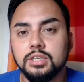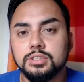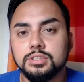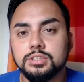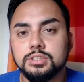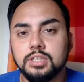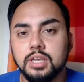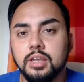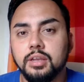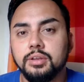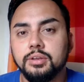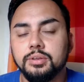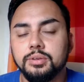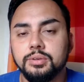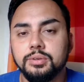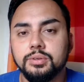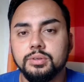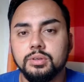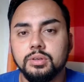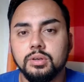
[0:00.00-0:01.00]

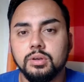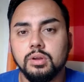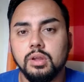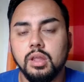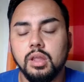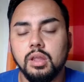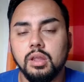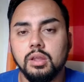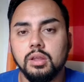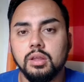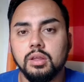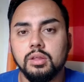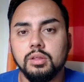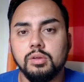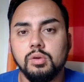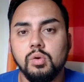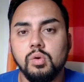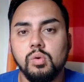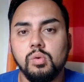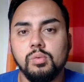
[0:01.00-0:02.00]
So
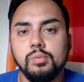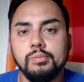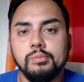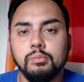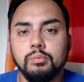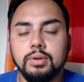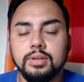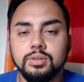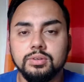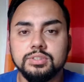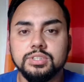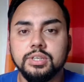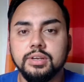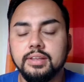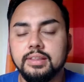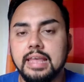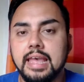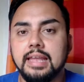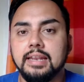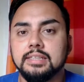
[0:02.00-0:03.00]
when you're
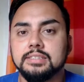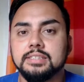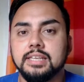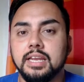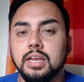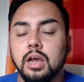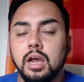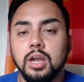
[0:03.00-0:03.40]
doing the editing,